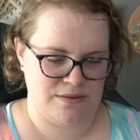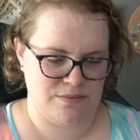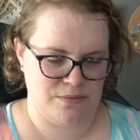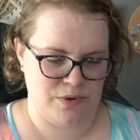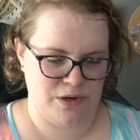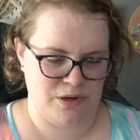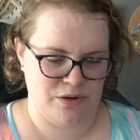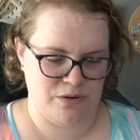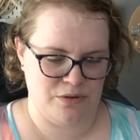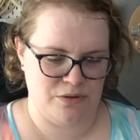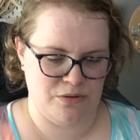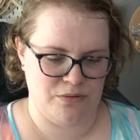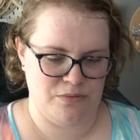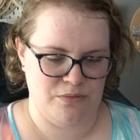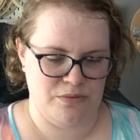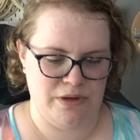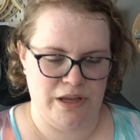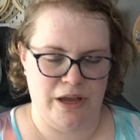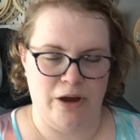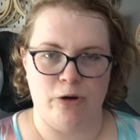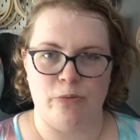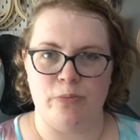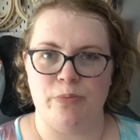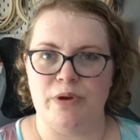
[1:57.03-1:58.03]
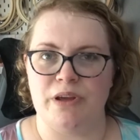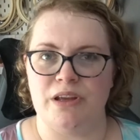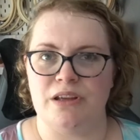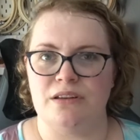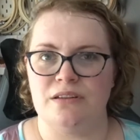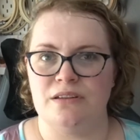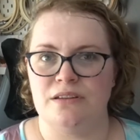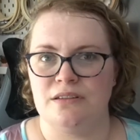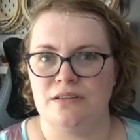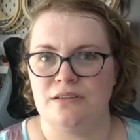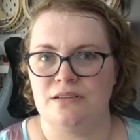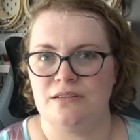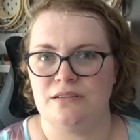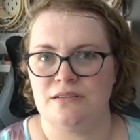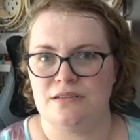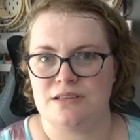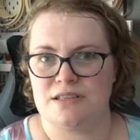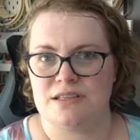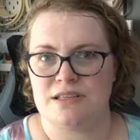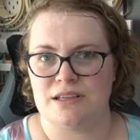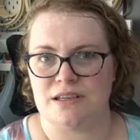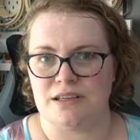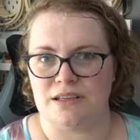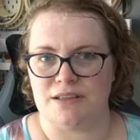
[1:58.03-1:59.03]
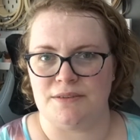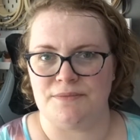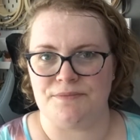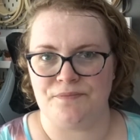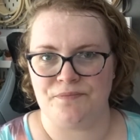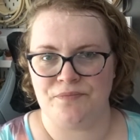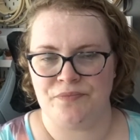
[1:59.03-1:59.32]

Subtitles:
will help it to